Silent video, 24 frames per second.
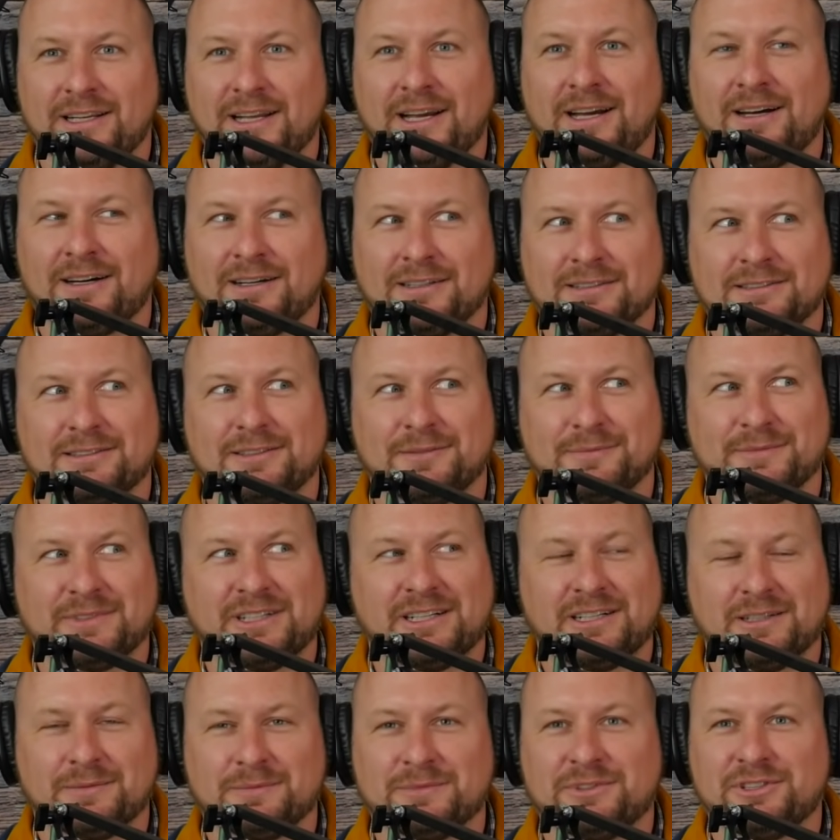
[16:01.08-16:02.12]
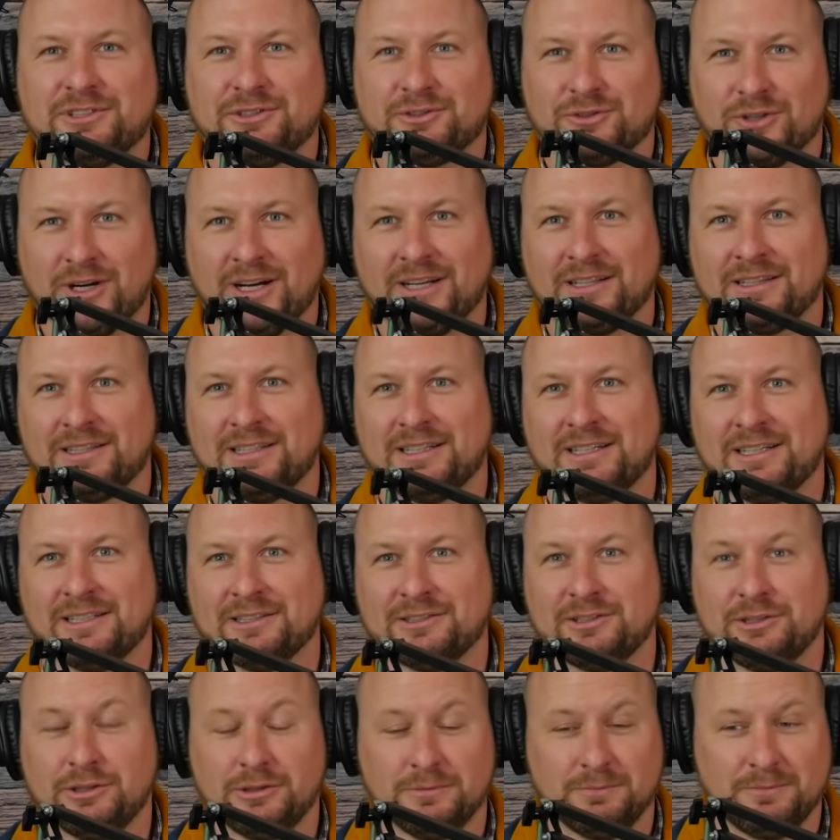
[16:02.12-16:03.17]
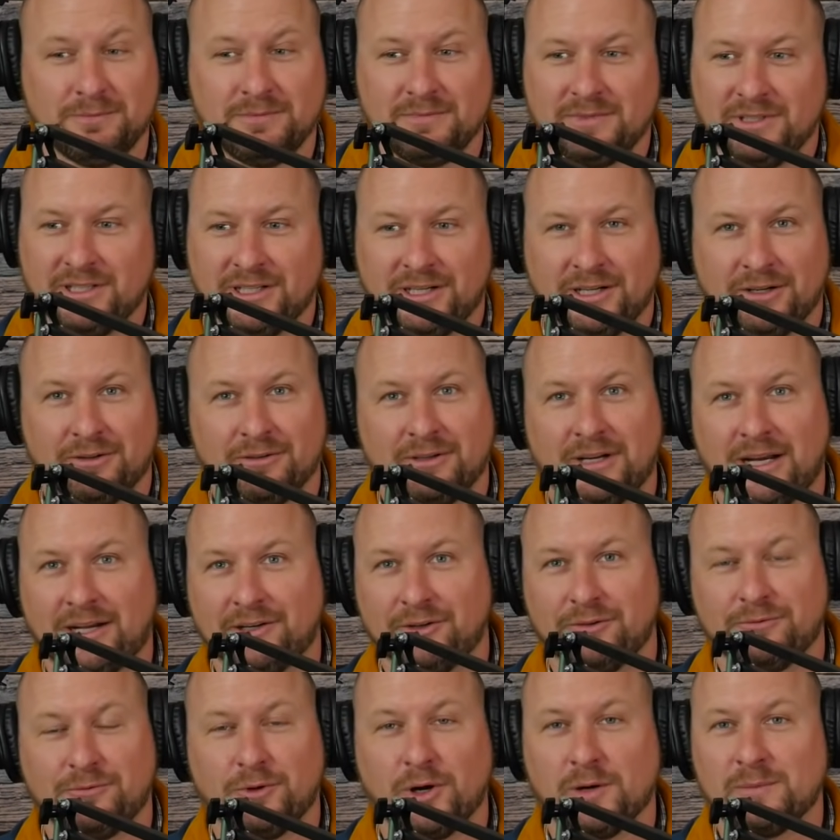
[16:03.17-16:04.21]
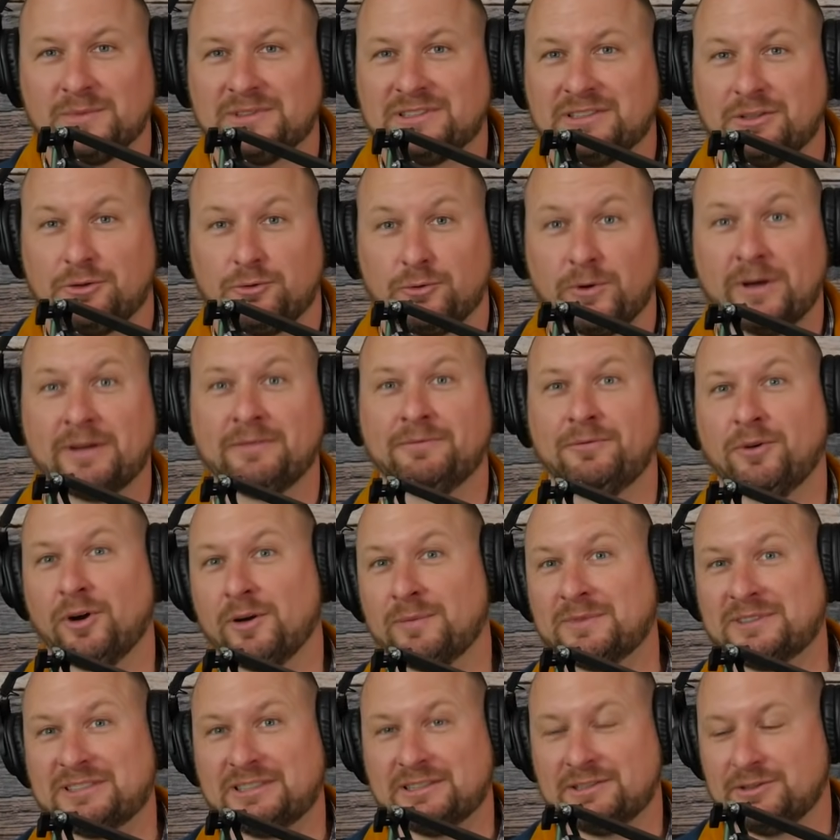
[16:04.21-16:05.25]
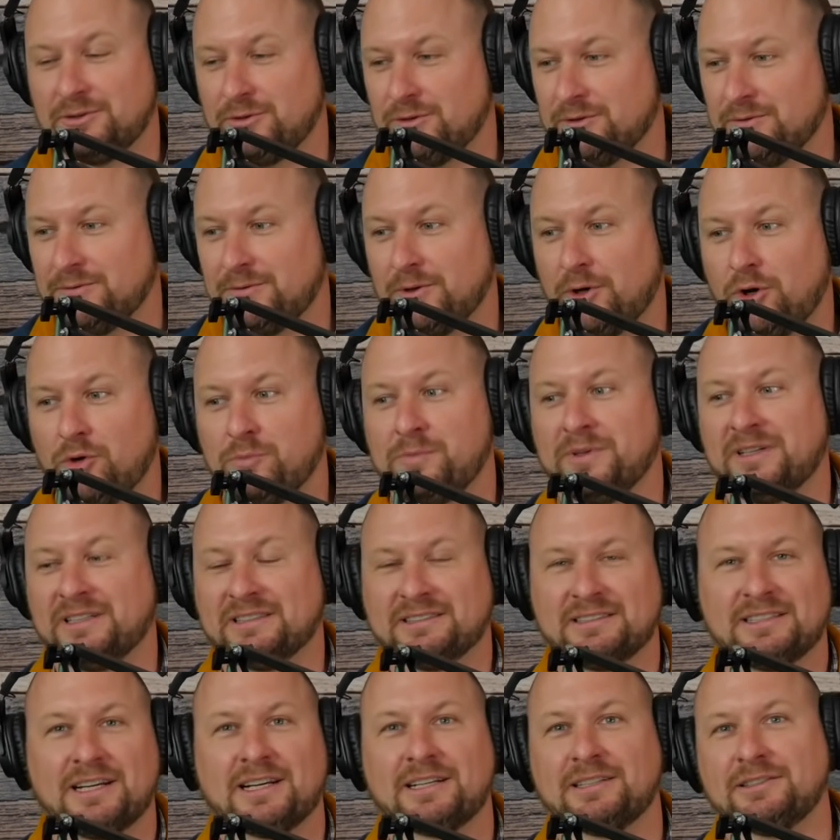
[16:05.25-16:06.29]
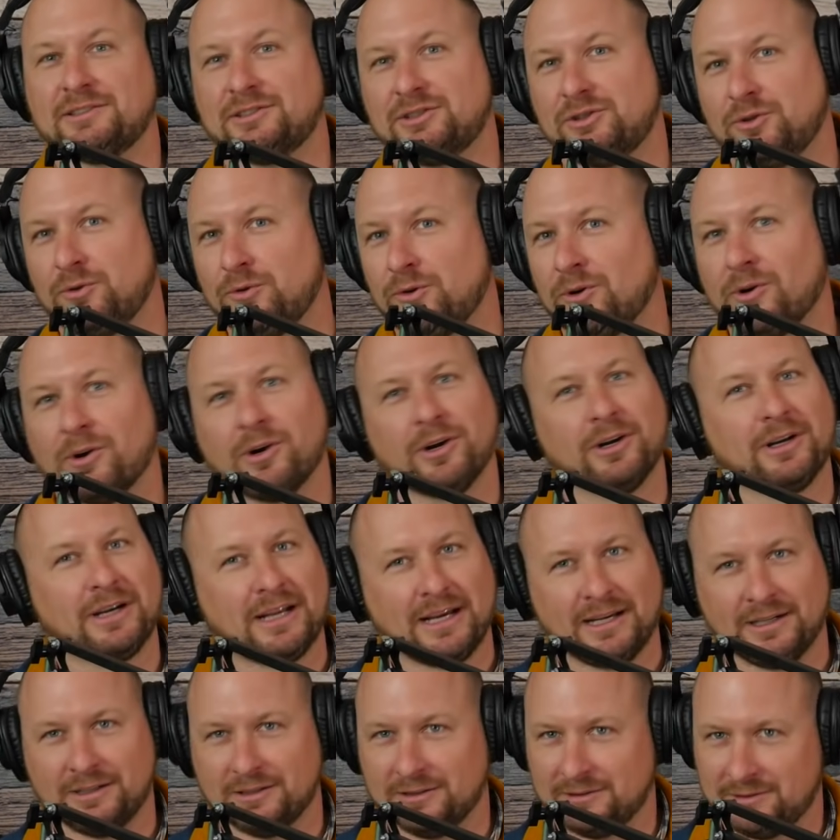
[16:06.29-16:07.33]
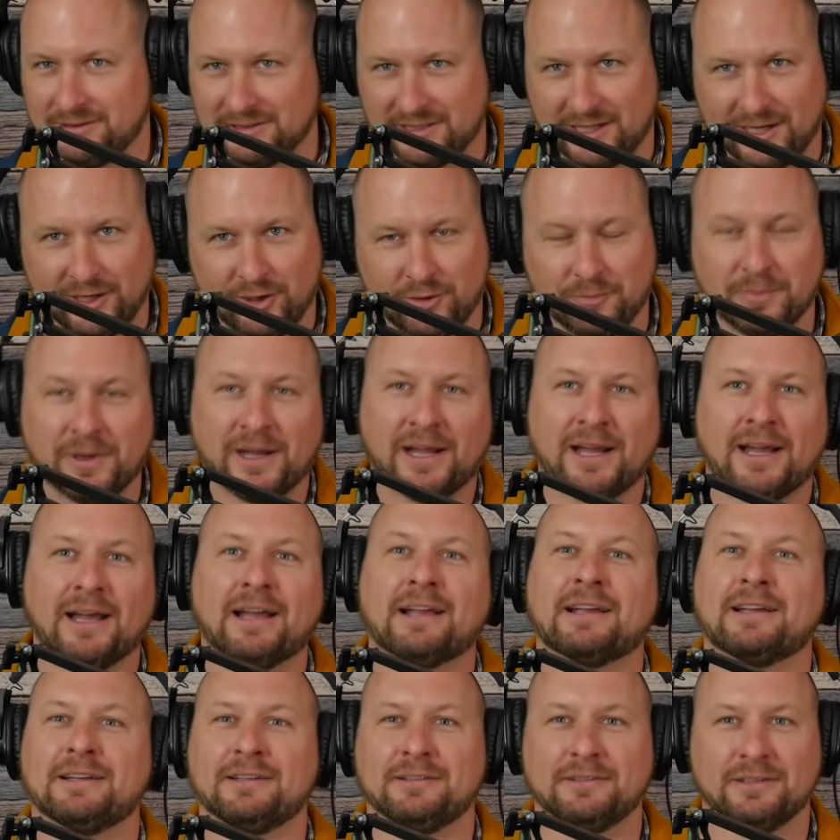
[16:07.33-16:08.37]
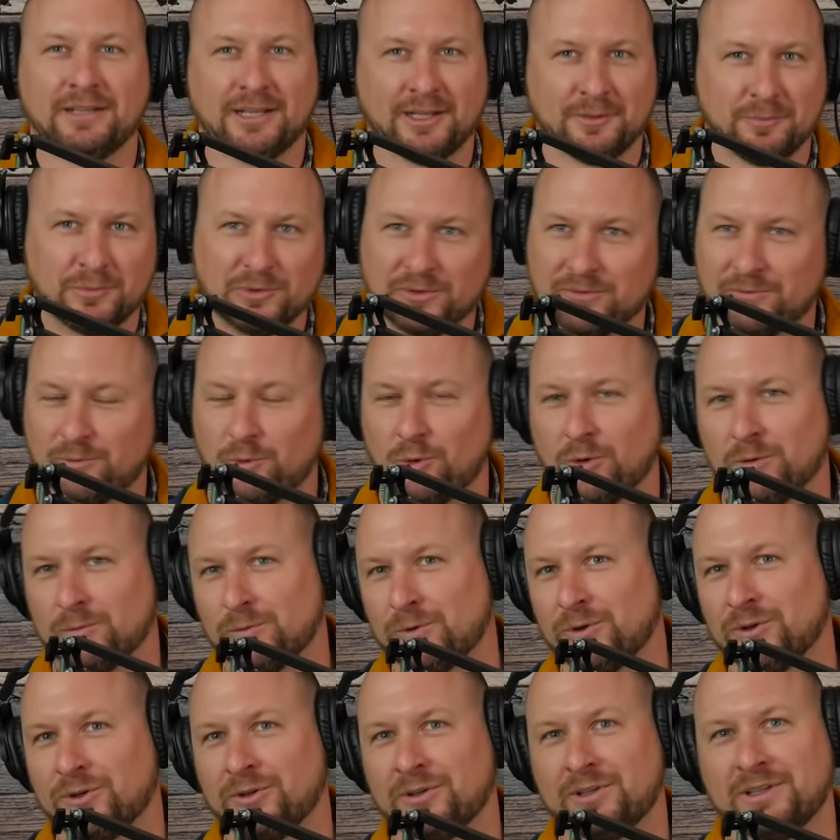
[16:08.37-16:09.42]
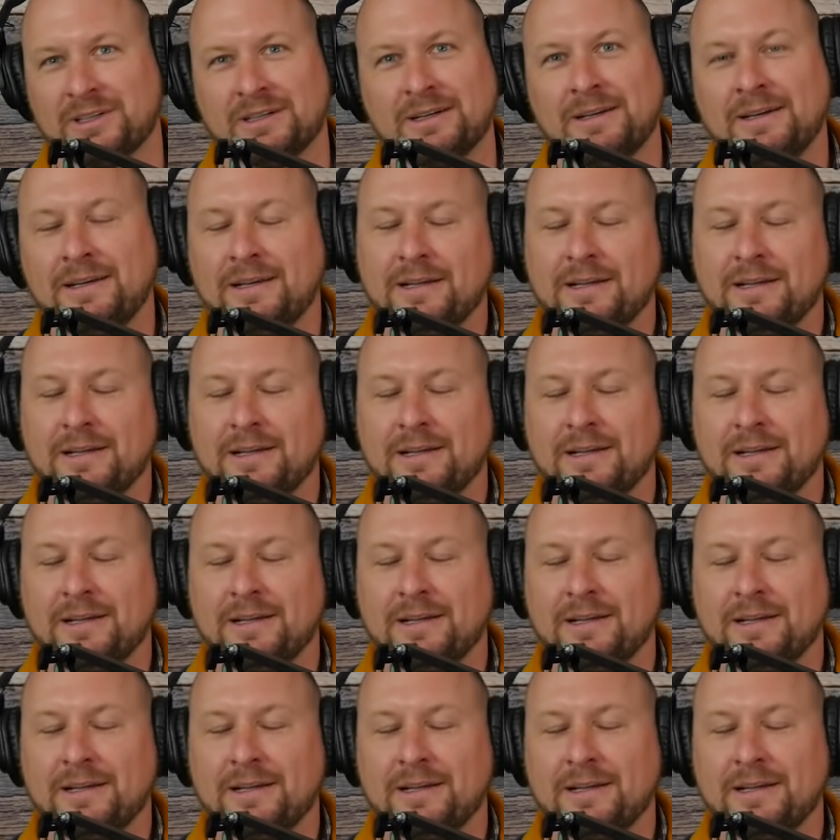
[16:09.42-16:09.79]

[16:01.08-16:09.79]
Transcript: yeah, sometimes you try things. You, you know, I know pharmacists, great pharmacists who have opened a second store and had to scale back and, and move forward. And,